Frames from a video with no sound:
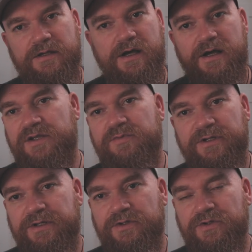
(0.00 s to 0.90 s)

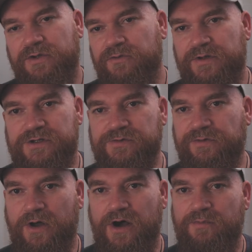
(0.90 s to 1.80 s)
Arguably, you can finish a
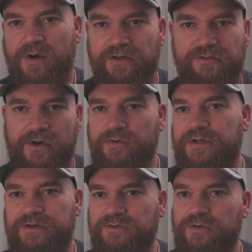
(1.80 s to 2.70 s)
fly by throwing
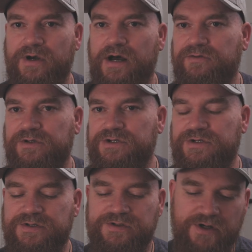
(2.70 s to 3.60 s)
in a few half hitches,